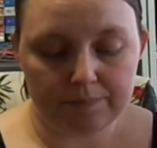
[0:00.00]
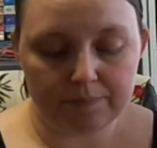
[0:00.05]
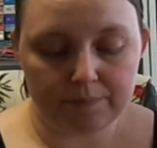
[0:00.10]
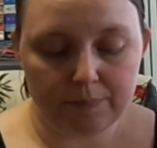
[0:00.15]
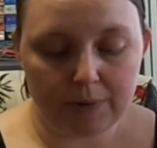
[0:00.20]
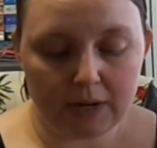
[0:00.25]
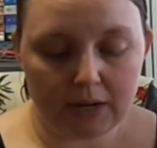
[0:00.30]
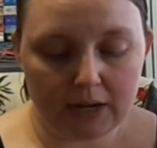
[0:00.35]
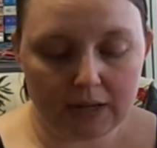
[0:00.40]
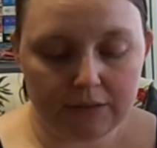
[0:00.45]

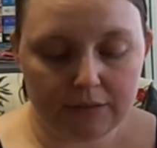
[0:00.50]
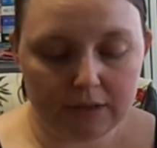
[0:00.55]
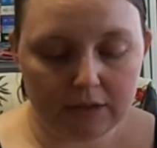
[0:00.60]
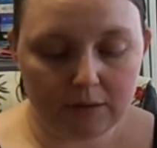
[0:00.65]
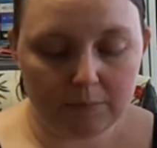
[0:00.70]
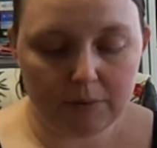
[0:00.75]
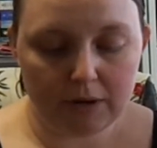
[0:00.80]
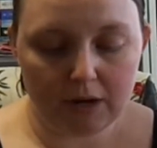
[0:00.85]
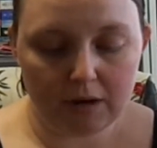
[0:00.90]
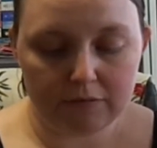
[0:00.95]
But I think
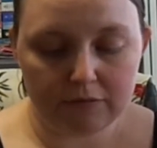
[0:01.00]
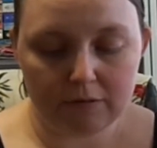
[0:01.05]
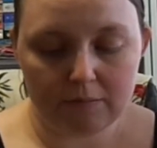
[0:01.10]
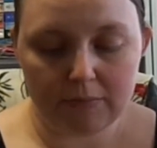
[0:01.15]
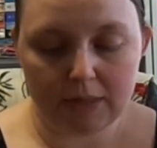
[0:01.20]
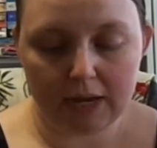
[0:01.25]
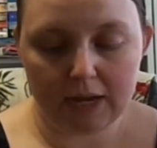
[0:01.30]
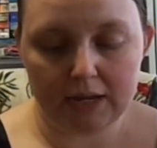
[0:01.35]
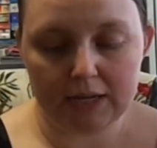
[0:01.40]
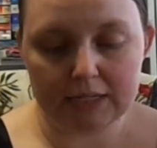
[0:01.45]
apart from
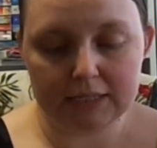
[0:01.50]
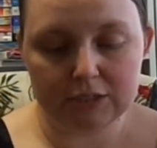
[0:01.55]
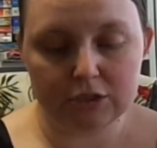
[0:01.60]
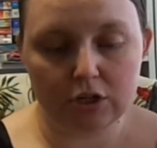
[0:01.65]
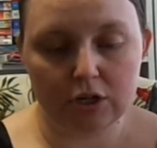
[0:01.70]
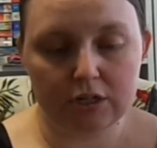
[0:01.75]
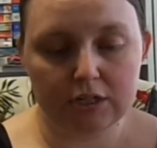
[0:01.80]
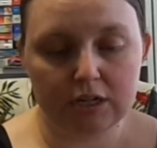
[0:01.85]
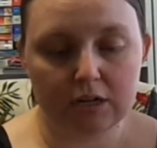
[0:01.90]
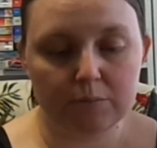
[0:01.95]
that, it's
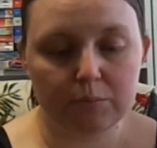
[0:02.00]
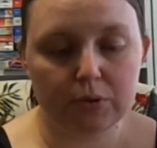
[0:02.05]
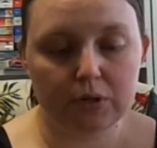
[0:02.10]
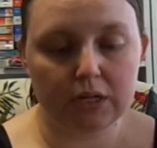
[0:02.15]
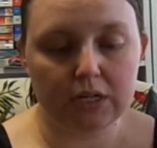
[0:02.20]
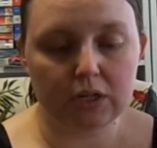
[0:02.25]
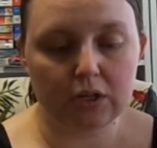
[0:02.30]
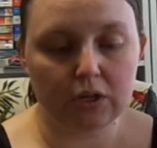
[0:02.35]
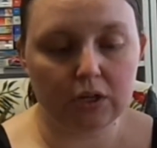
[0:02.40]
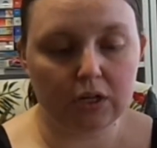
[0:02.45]
turned out
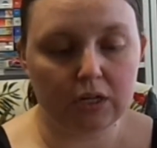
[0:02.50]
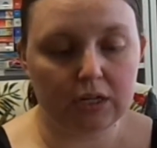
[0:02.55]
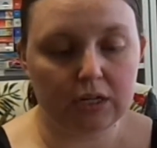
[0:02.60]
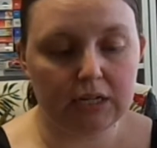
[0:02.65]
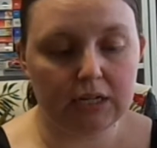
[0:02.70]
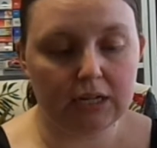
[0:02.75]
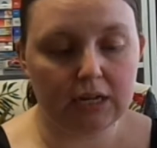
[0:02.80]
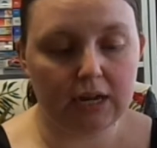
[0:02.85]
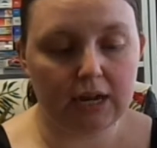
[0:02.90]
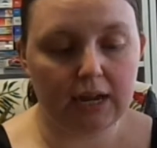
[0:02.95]
pretty good.
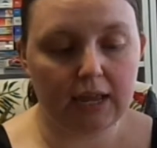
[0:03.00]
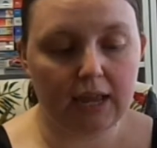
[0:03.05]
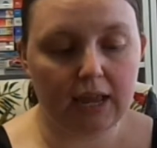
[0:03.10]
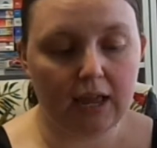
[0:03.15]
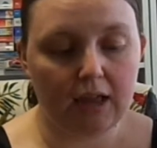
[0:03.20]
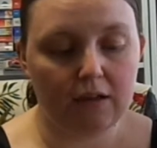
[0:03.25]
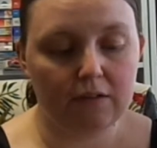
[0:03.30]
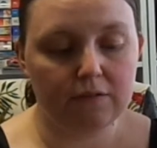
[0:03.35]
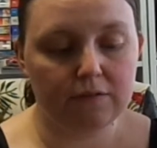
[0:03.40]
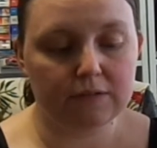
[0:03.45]
I
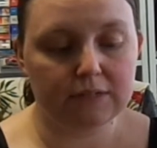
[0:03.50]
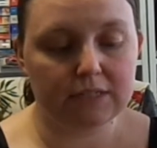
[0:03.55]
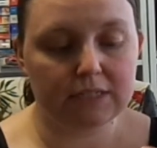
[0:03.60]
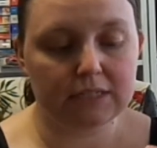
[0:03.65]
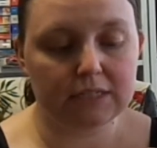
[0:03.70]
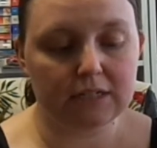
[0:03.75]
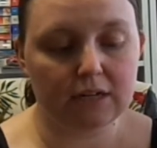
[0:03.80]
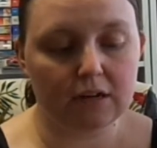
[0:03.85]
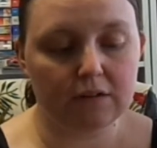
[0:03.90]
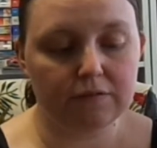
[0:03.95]
have
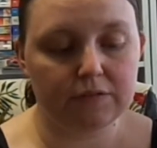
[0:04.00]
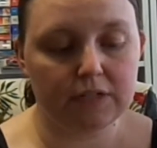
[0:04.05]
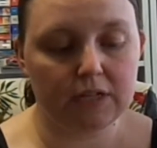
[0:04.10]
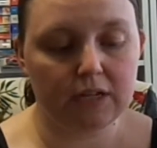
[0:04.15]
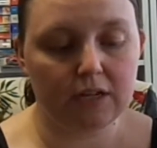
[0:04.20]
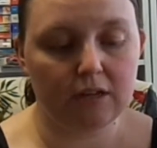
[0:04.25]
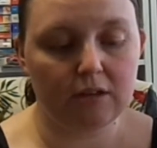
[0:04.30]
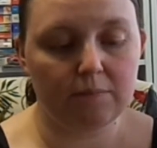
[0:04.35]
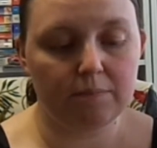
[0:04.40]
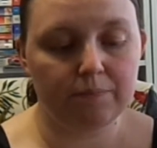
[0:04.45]
stuffed
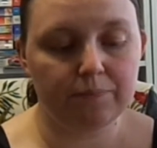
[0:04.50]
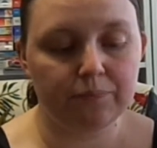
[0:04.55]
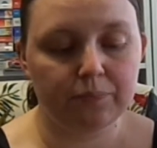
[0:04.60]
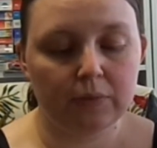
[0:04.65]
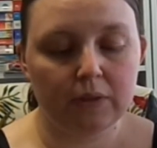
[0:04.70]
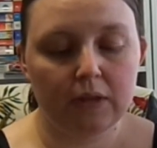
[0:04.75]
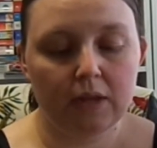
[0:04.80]
him.